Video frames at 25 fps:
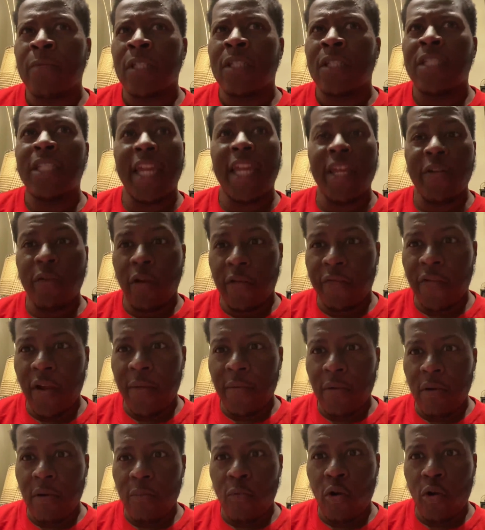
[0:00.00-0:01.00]
January,
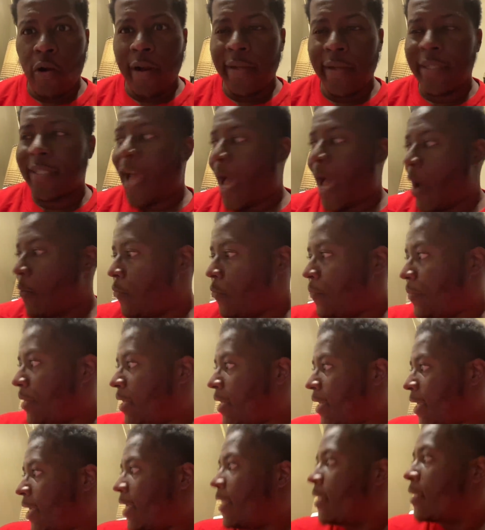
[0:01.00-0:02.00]
February, March, I will
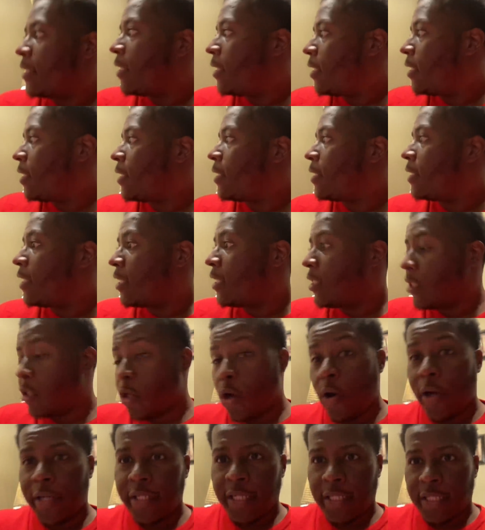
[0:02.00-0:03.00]
be in these
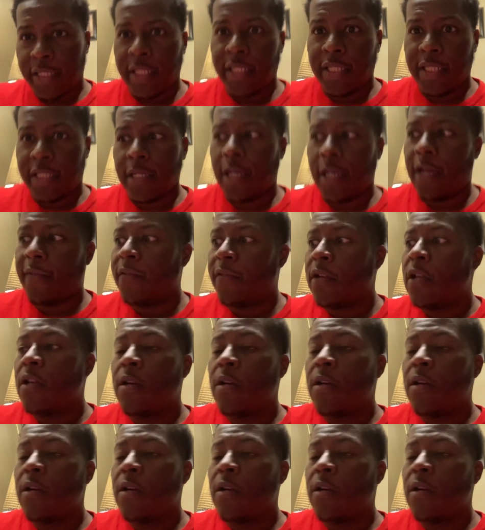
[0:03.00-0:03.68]
larges and stuff.